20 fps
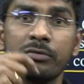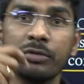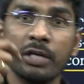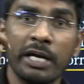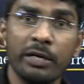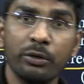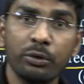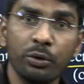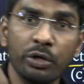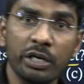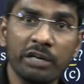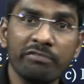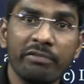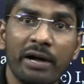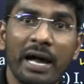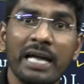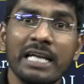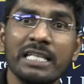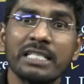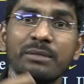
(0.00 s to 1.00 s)
try to
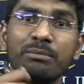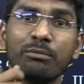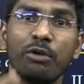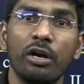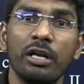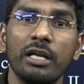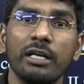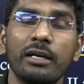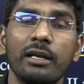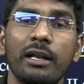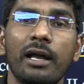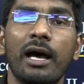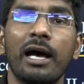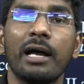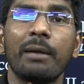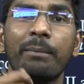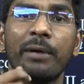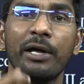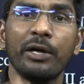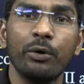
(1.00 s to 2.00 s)
revise molecular
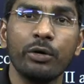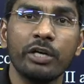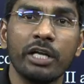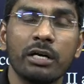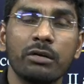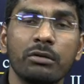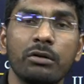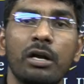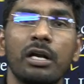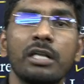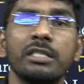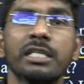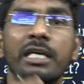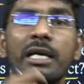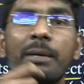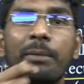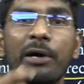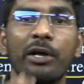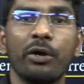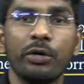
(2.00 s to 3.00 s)
biotechnology
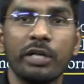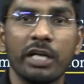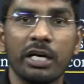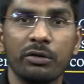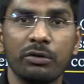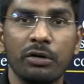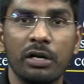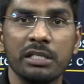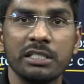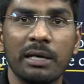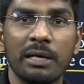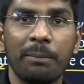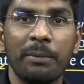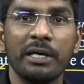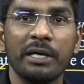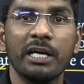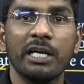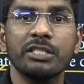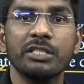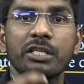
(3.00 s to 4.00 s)
biotechnology
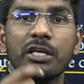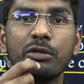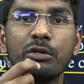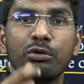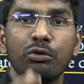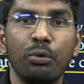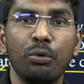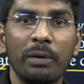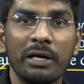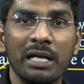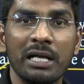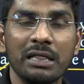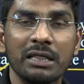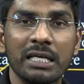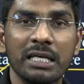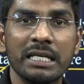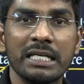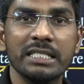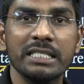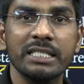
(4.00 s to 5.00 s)
application, human health
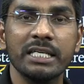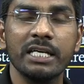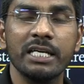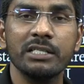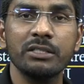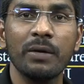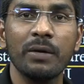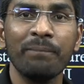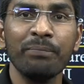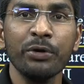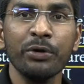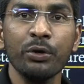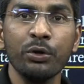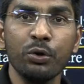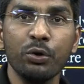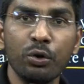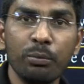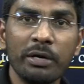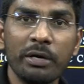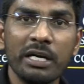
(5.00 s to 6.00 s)
and disease,
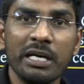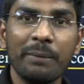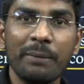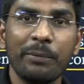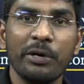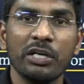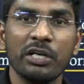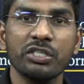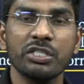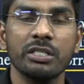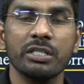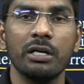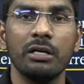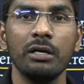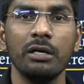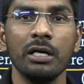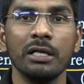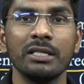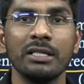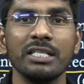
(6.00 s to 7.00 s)
human
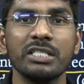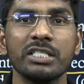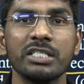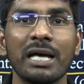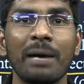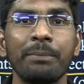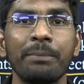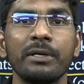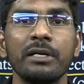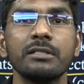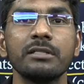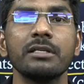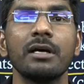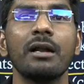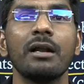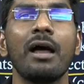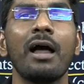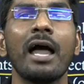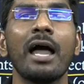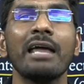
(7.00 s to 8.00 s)
reproduction. These chapters
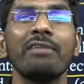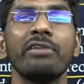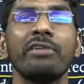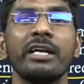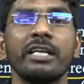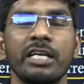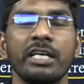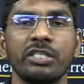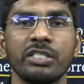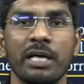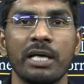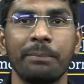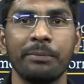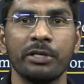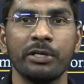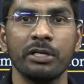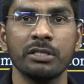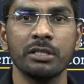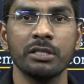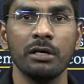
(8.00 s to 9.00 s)
are high weightage
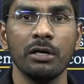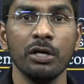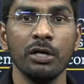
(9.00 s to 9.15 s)
chapters.